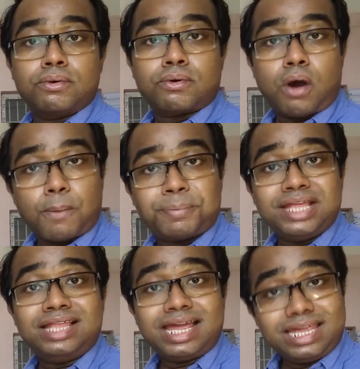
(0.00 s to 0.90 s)
copy
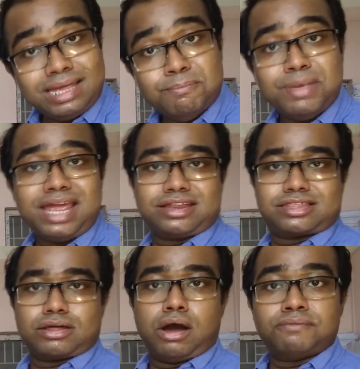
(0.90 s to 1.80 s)
the
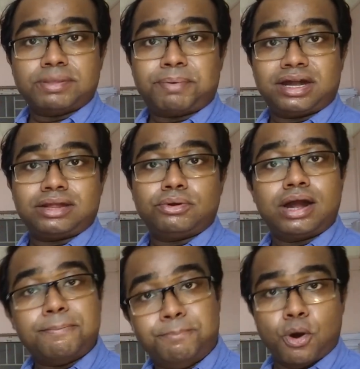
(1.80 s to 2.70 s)
image of the
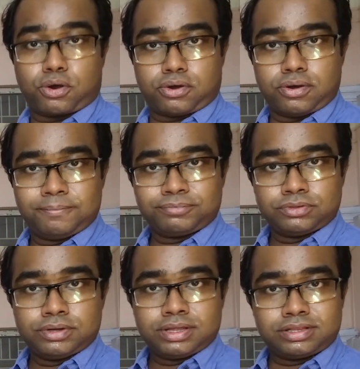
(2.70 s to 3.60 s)
particular book.
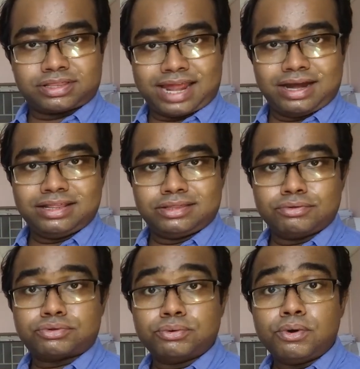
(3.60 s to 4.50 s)
The scanner is
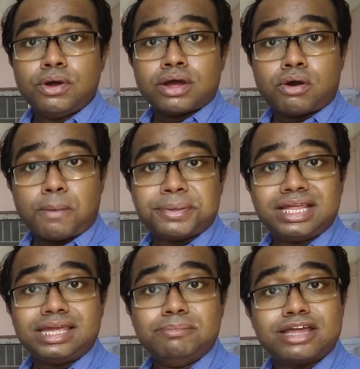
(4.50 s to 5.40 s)
used to copy
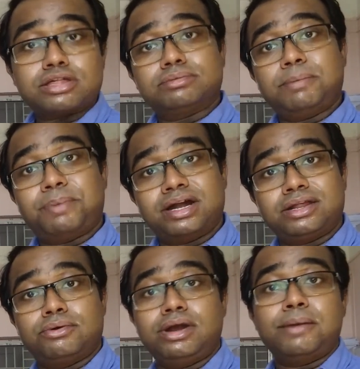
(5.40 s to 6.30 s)
the image of the
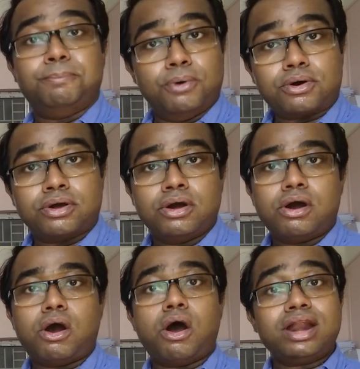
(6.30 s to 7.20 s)
particular book
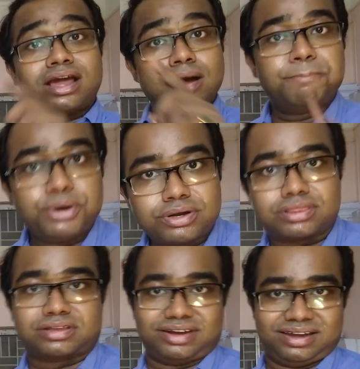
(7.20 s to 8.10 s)
on a computer
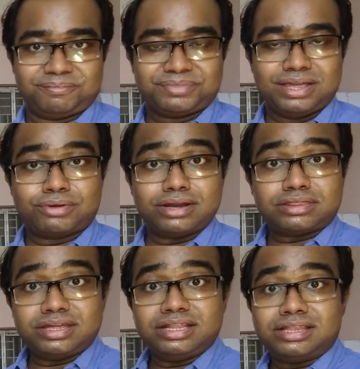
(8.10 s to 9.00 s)
screen. You can
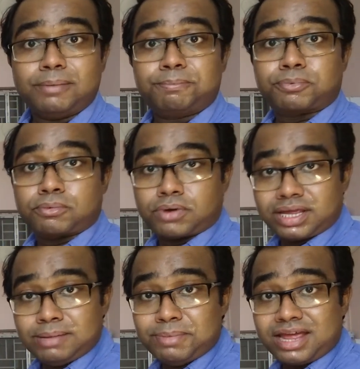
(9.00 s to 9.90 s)
see the
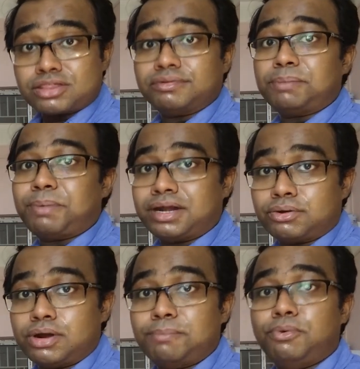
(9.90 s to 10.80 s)
image of the
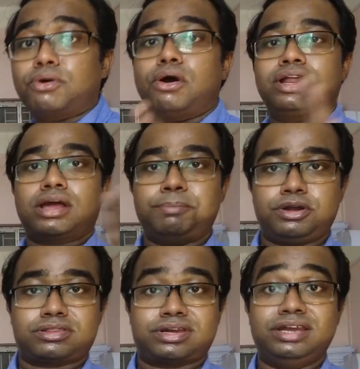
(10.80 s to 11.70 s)
particular book on a
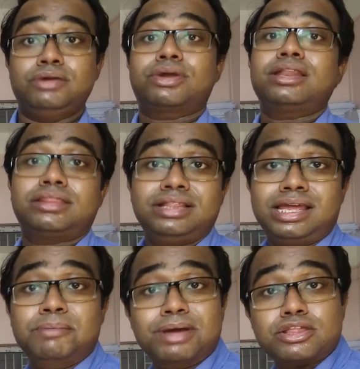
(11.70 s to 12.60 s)
computer screen. You can see the
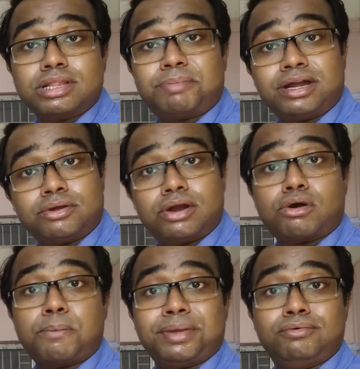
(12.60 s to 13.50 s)
image of the particular
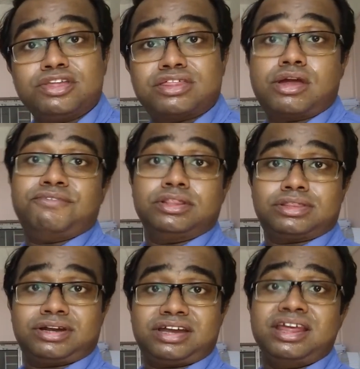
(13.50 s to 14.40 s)
copy which you have
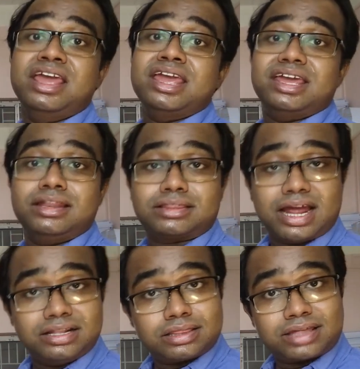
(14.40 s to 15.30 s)
inserted
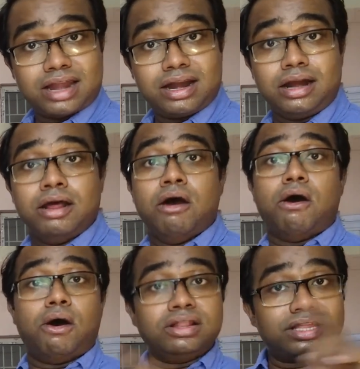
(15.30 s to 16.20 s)
inside the scanner
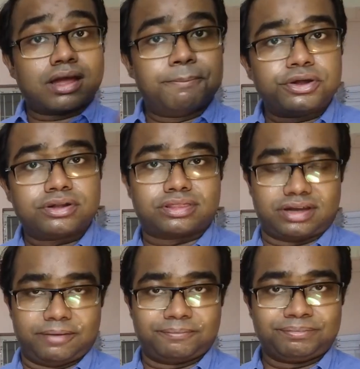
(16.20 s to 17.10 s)
on the computer
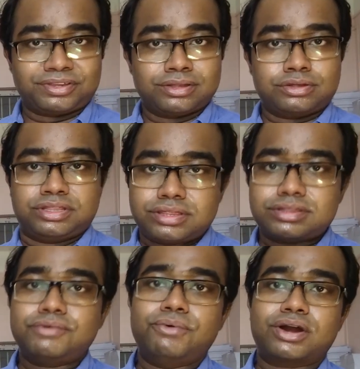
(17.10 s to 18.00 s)
screen. So this is
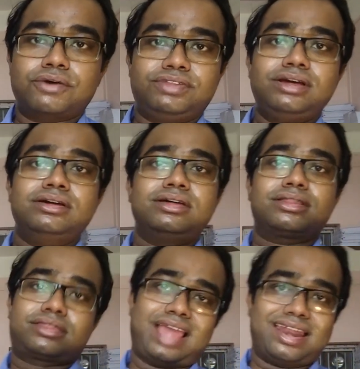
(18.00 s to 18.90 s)
the work of the
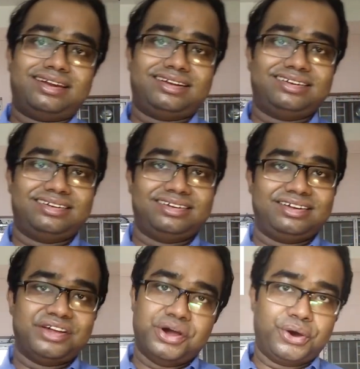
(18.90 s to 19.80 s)
scanner.
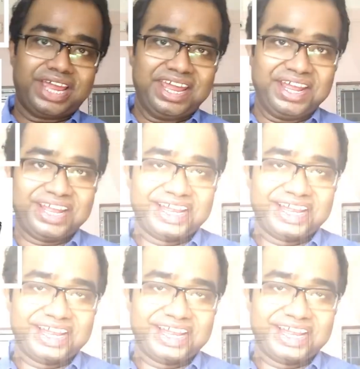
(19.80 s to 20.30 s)
Okay.